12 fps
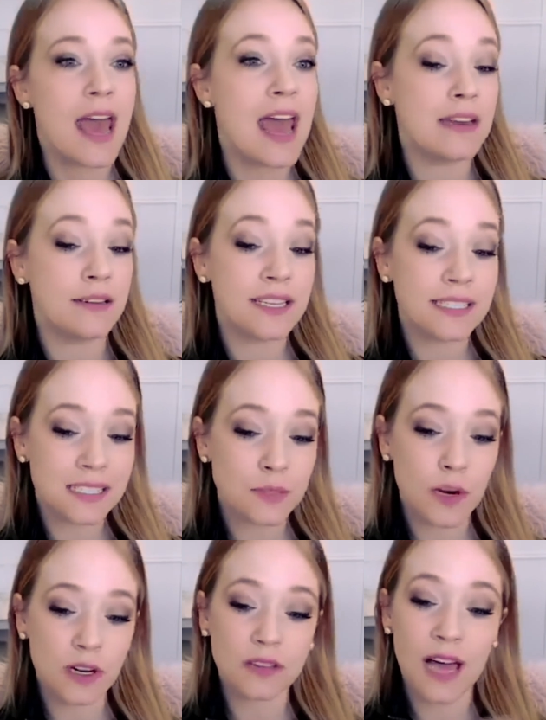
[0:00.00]
And this is
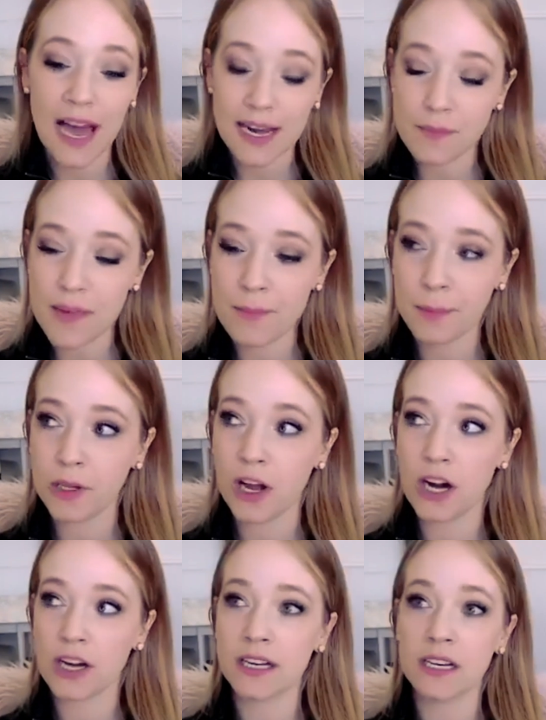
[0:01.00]
where a lot of people
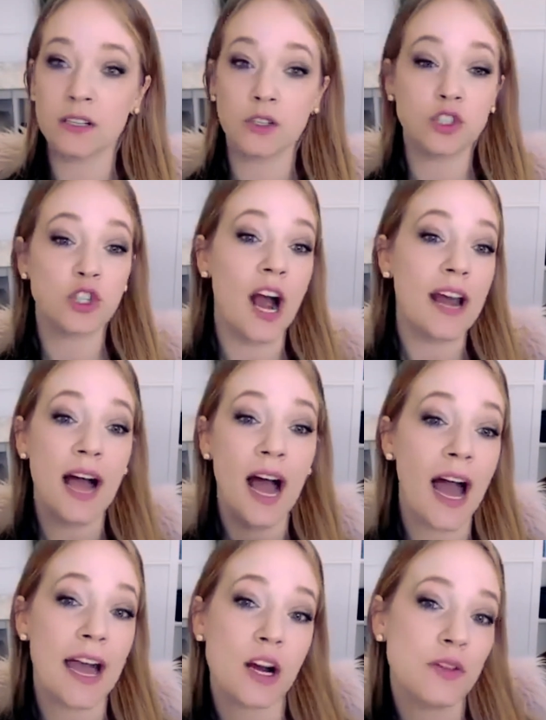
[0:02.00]
are going to try to
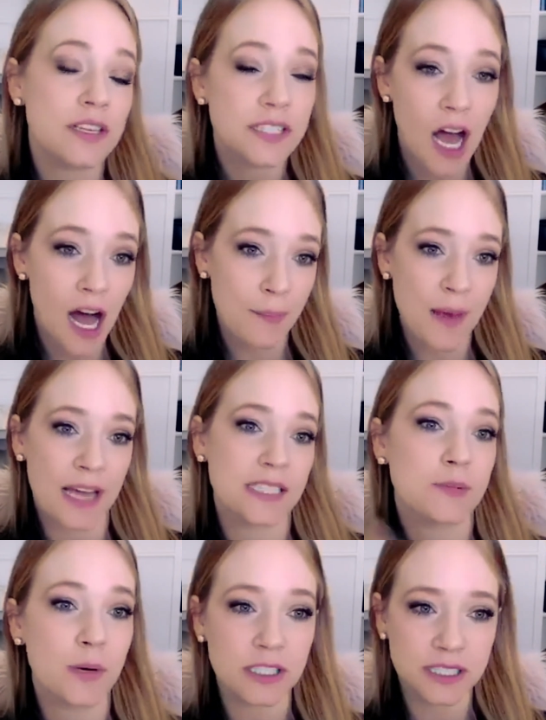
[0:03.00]
hire the top
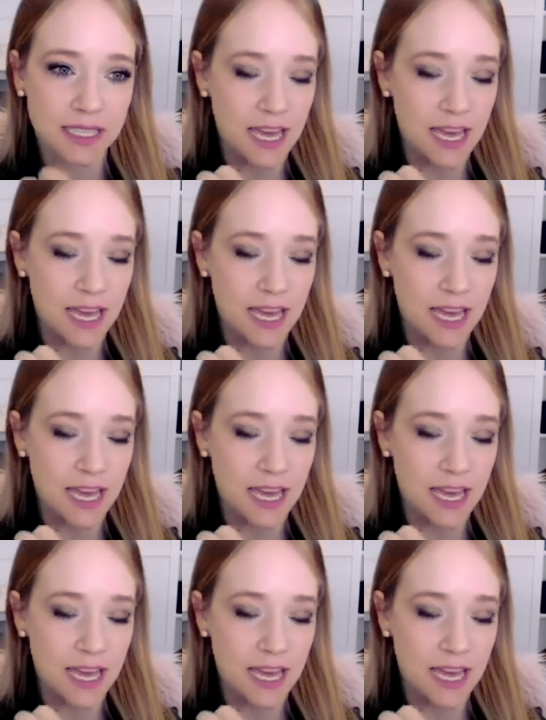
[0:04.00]
experts,